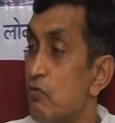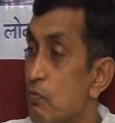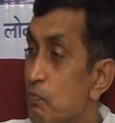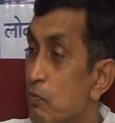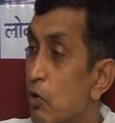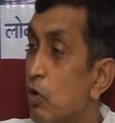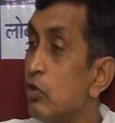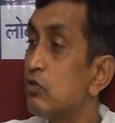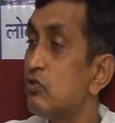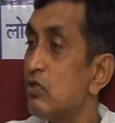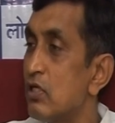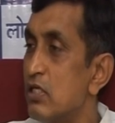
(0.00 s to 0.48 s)
for
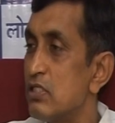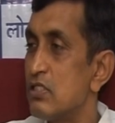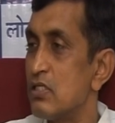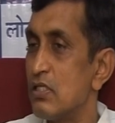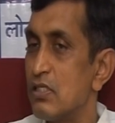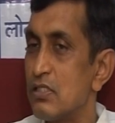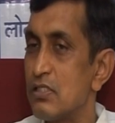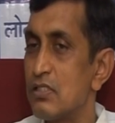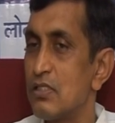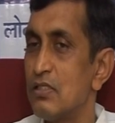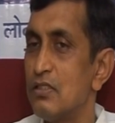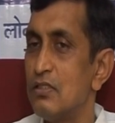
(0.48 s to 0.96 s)
both
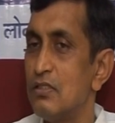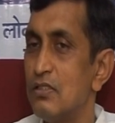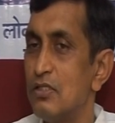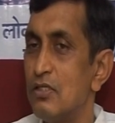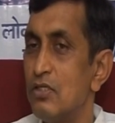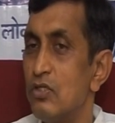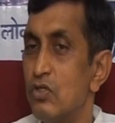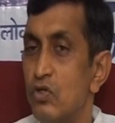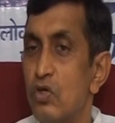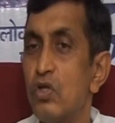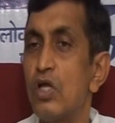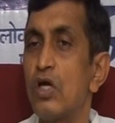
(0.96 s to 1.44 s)
reasons,
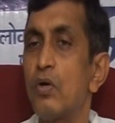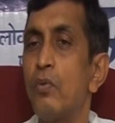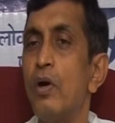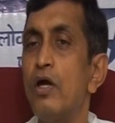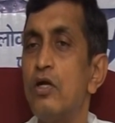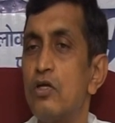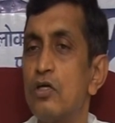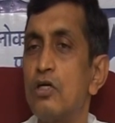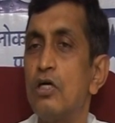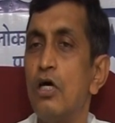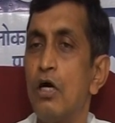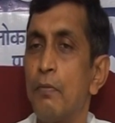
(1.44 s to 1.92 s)
we require
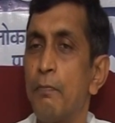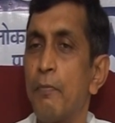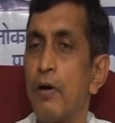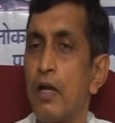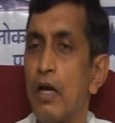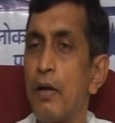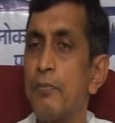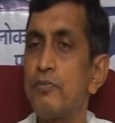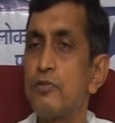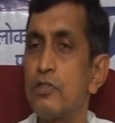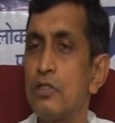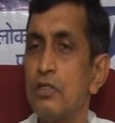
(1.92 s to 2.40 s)
to curb
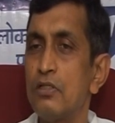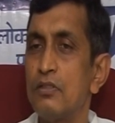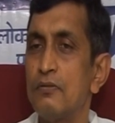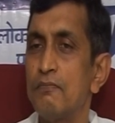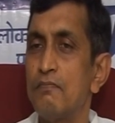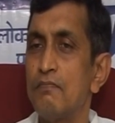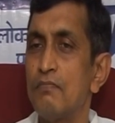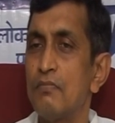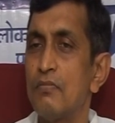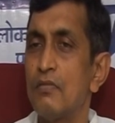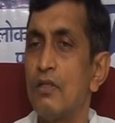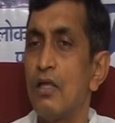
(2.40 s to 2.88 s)
corruption
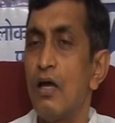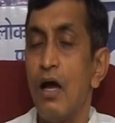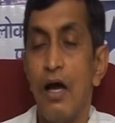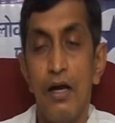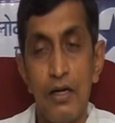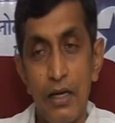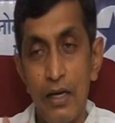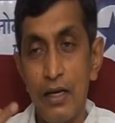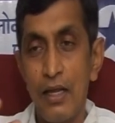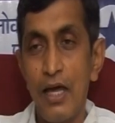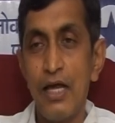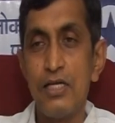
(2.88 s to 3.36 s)

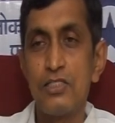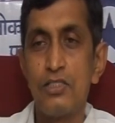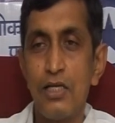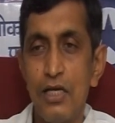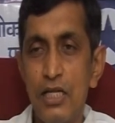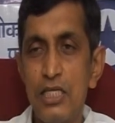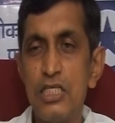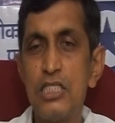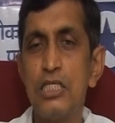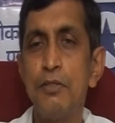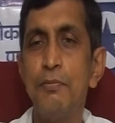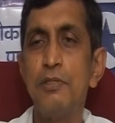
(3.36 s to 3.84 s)
and enhance the
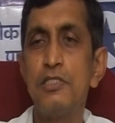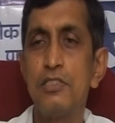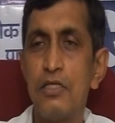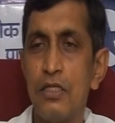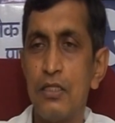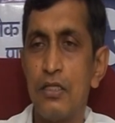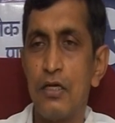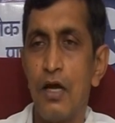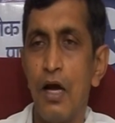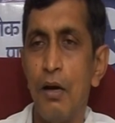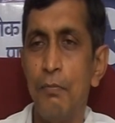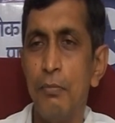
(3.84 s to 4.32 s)
legitimacy of
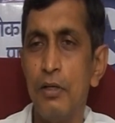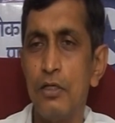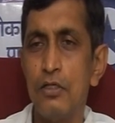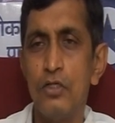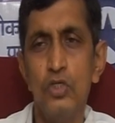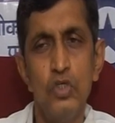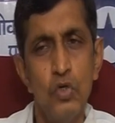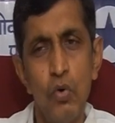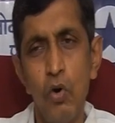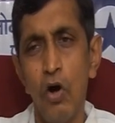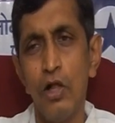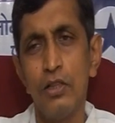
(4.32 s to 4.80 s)
the government.
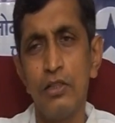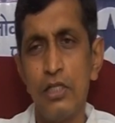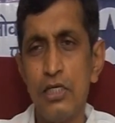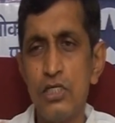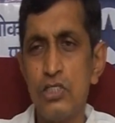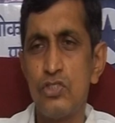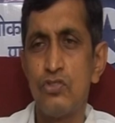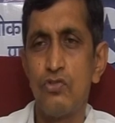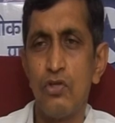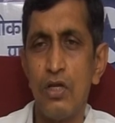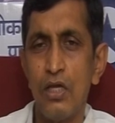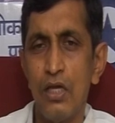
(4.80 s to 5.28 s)
Do all
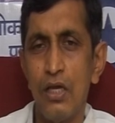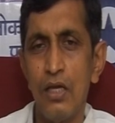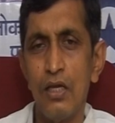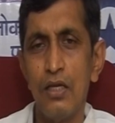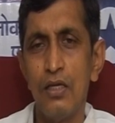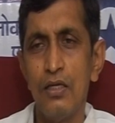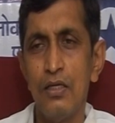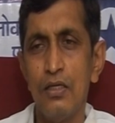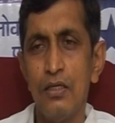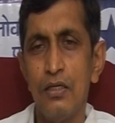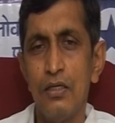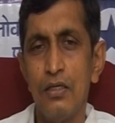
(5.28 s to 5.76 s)
these
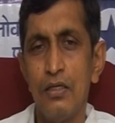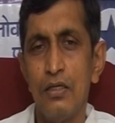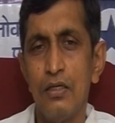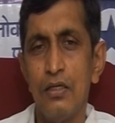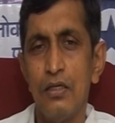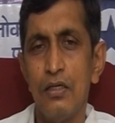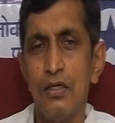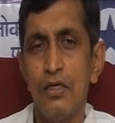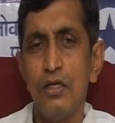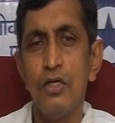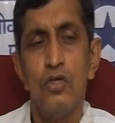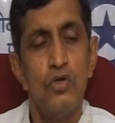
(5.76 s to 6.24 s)
three,
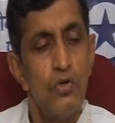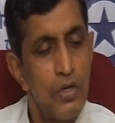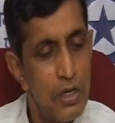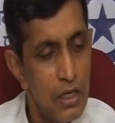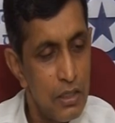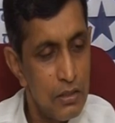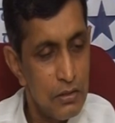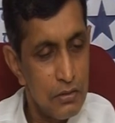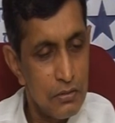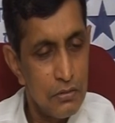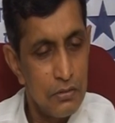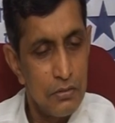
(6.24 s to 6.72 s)
you
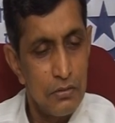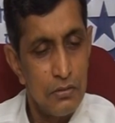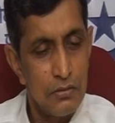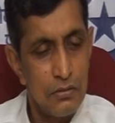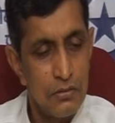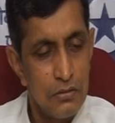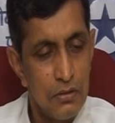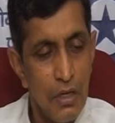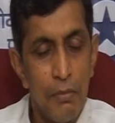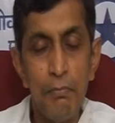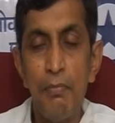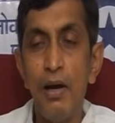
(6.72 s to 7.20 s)
can
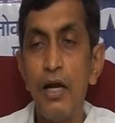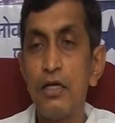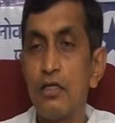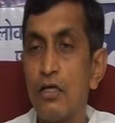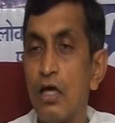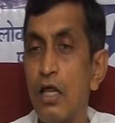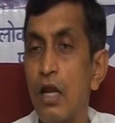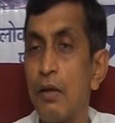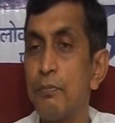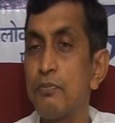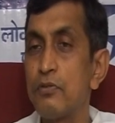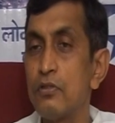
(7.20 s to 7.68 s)
combat
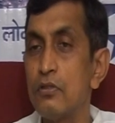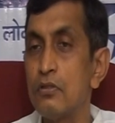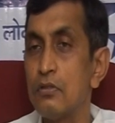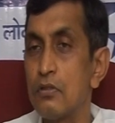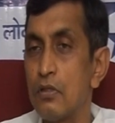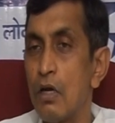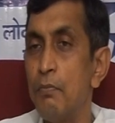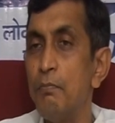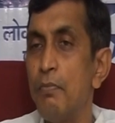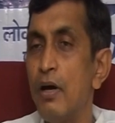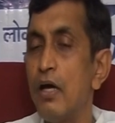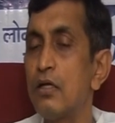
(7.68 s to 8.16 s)
corruption and
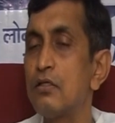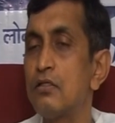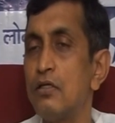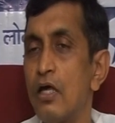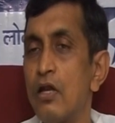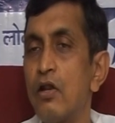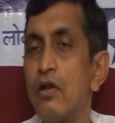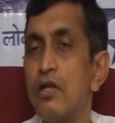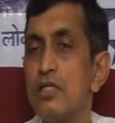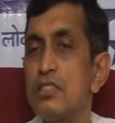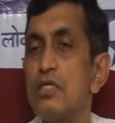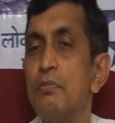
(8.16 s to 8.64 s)
combat
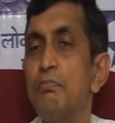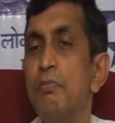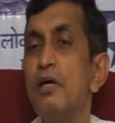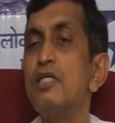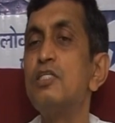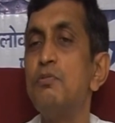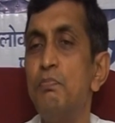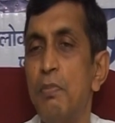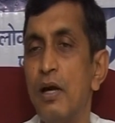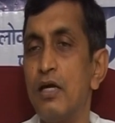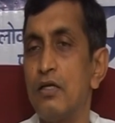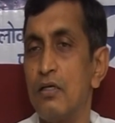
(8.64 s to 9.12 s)
terrorism
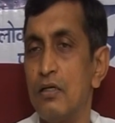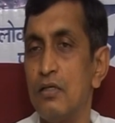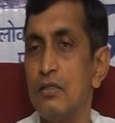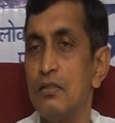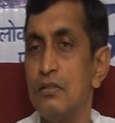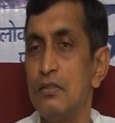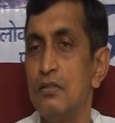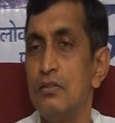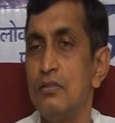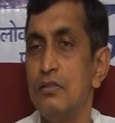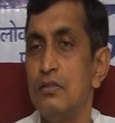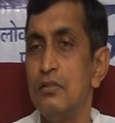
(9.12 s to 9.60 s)
much better.
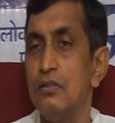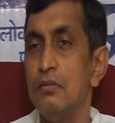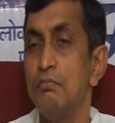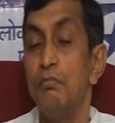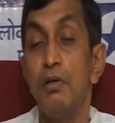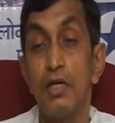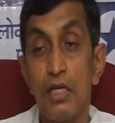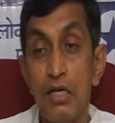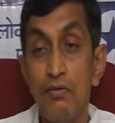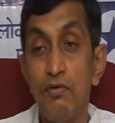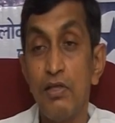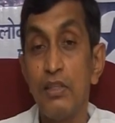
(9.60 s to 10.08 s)

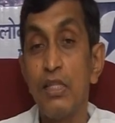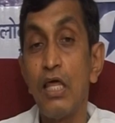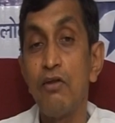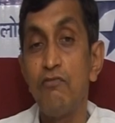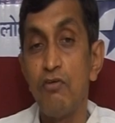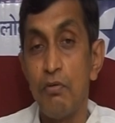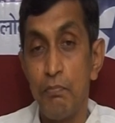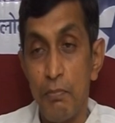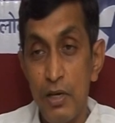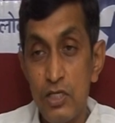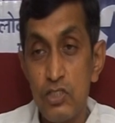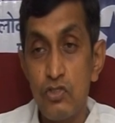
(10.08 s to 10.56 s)
But even then,
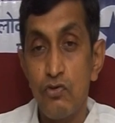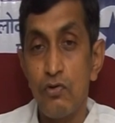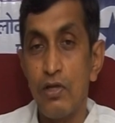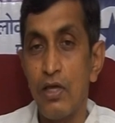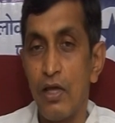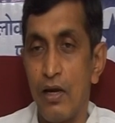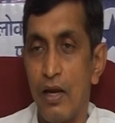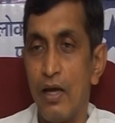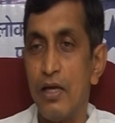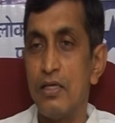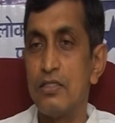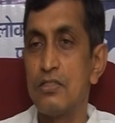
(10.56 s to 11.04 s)
we must
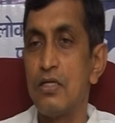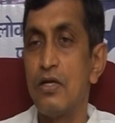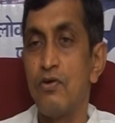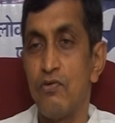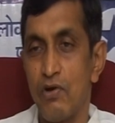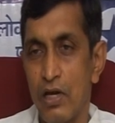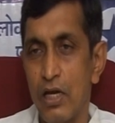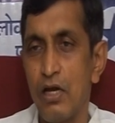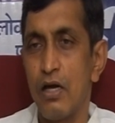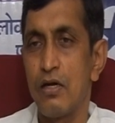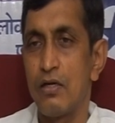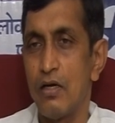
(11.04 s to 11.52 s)
realize and
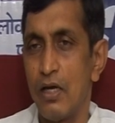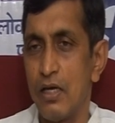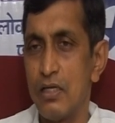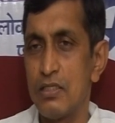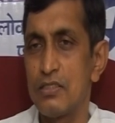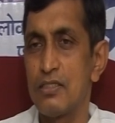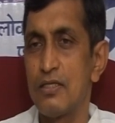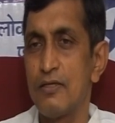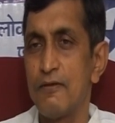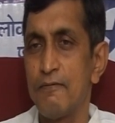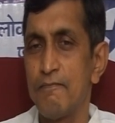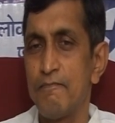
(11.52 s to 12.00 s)

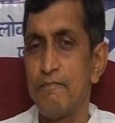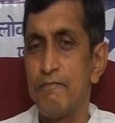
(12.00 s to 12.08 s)
recognize